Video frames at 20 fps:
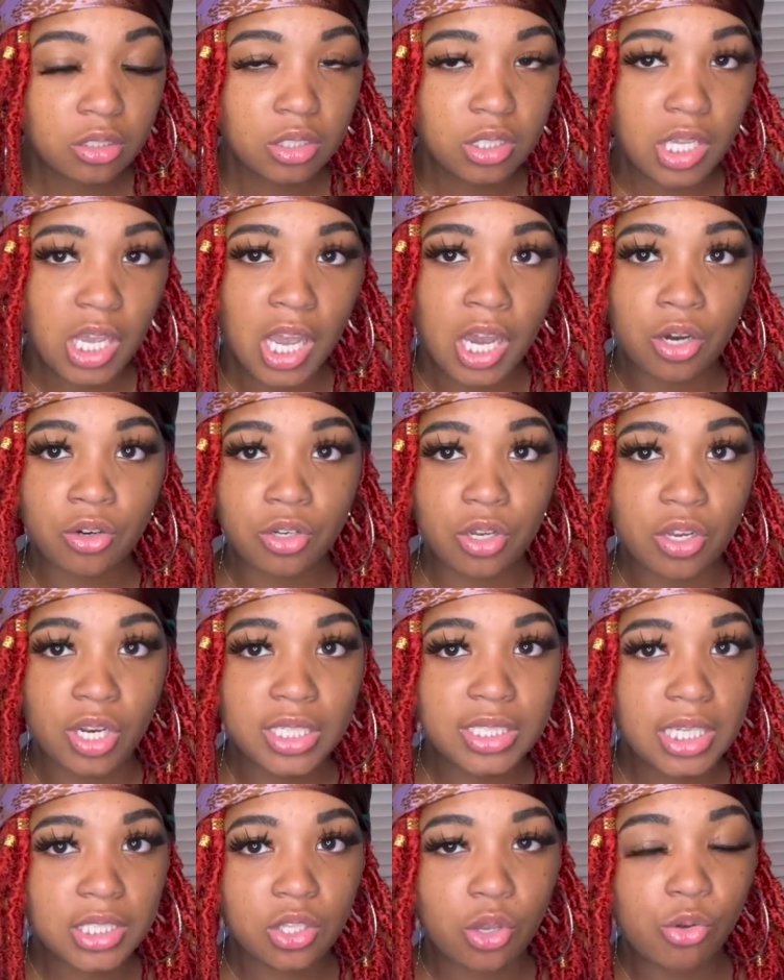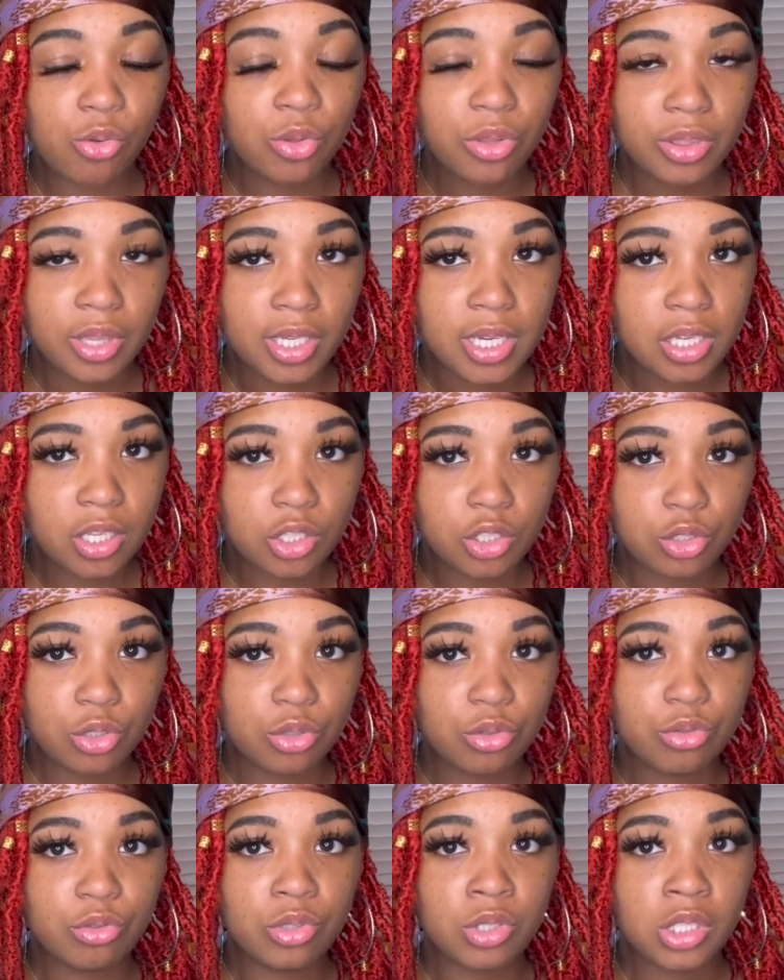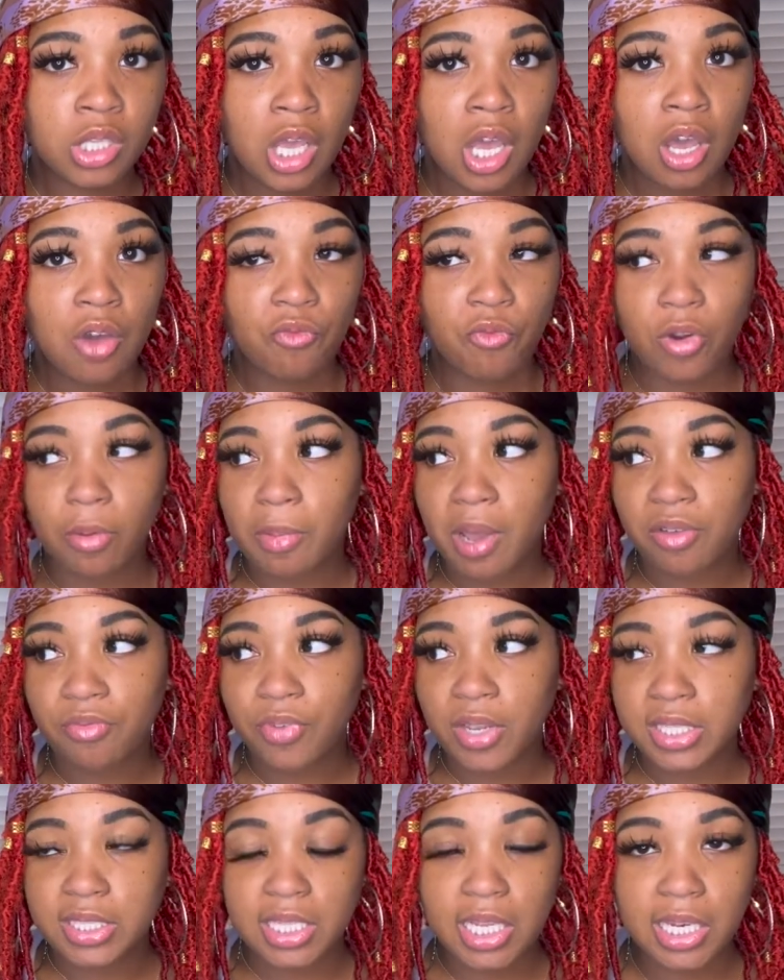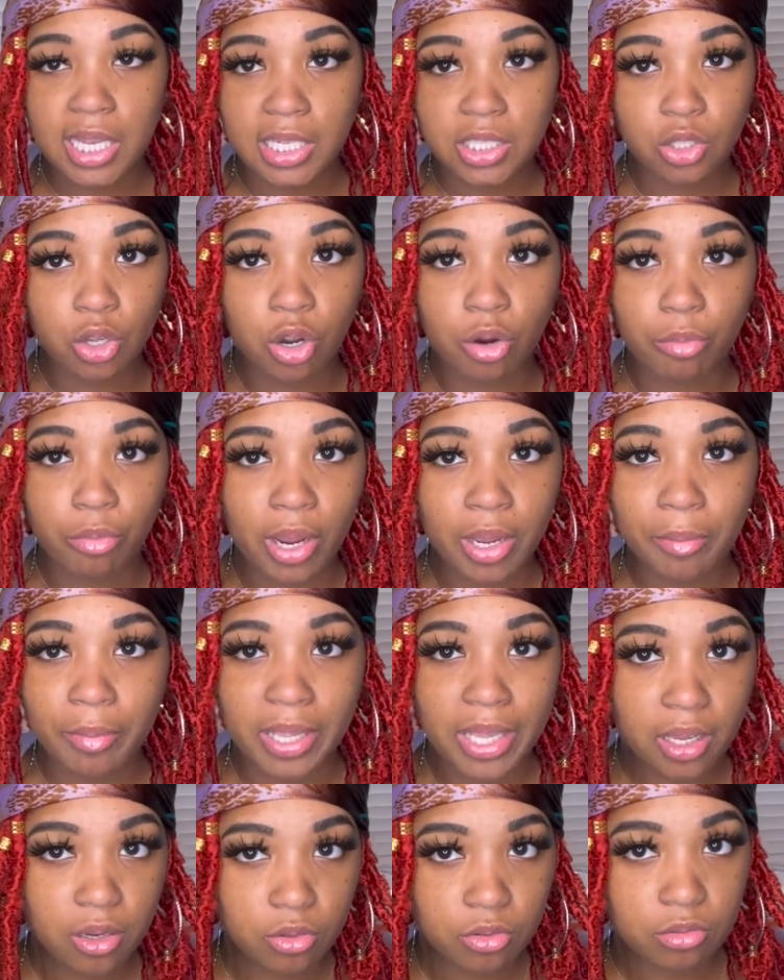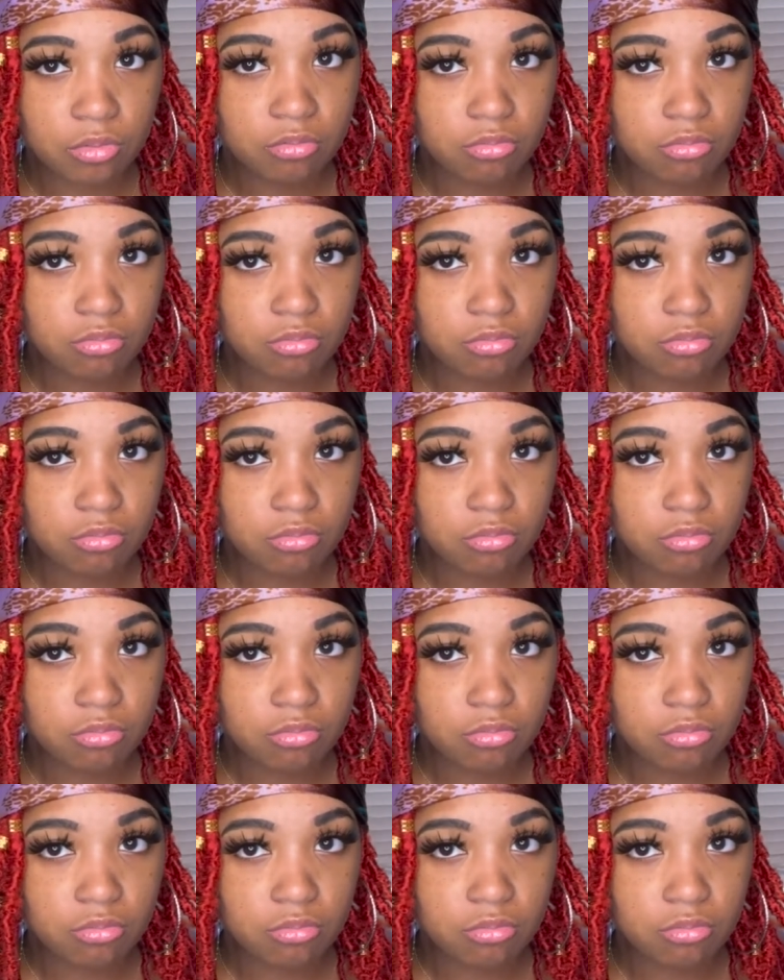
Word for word: I don't know. That's like the only thing I can use for my face that like don't break me out.